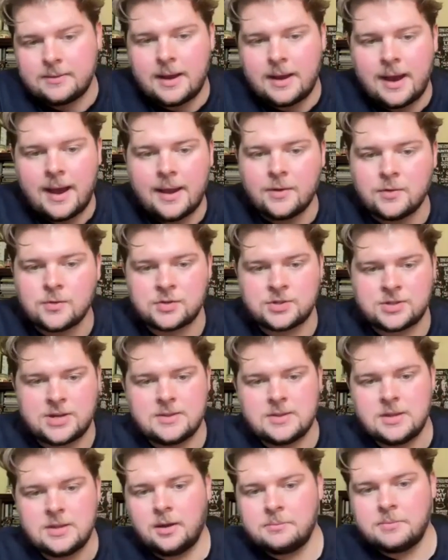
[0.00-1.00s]
I
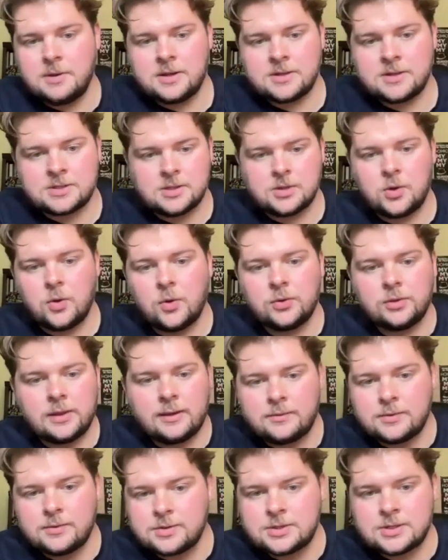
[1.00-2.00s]
understand the Young Bucks and the Gold
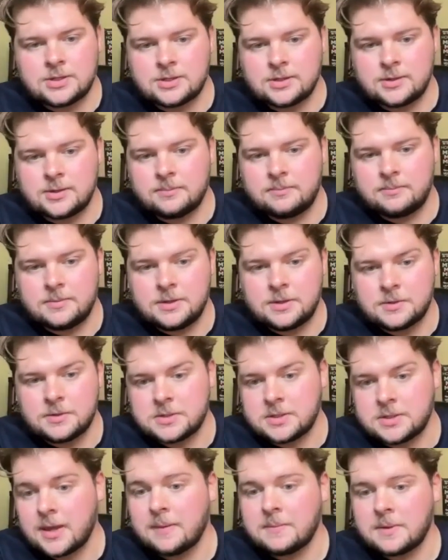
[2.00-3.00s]
Lovers is a you know
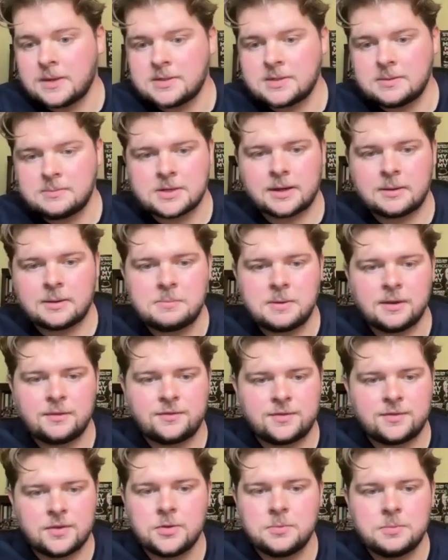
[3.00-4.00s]
to them it seems like a big
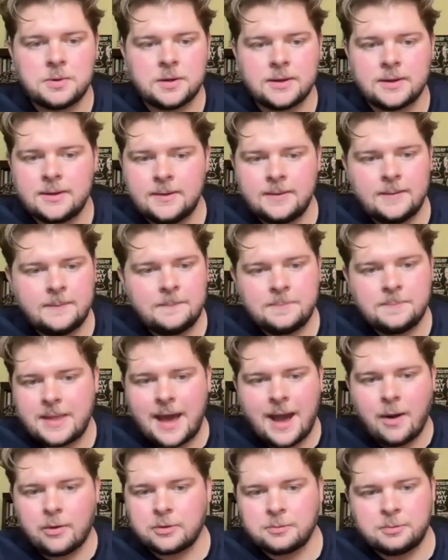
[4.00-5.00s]
feud, but
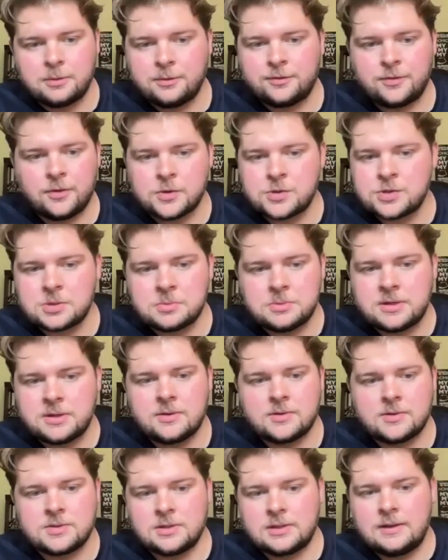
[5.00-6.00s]
I would have preferred someone
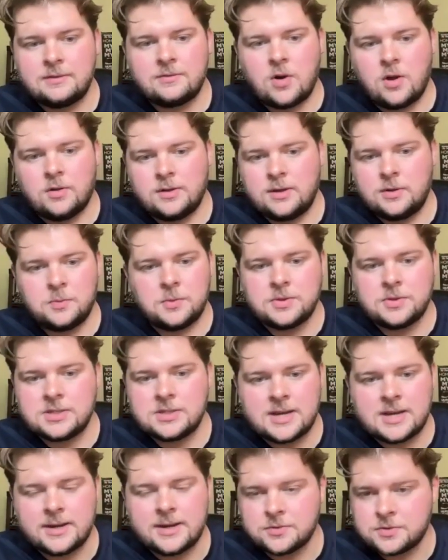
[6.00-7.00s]
else leave all in with the
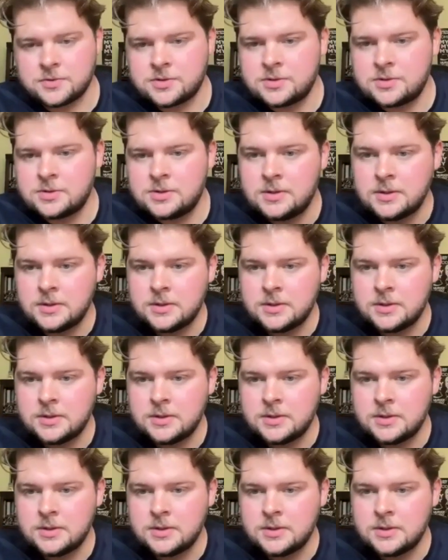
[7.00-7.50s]
titles.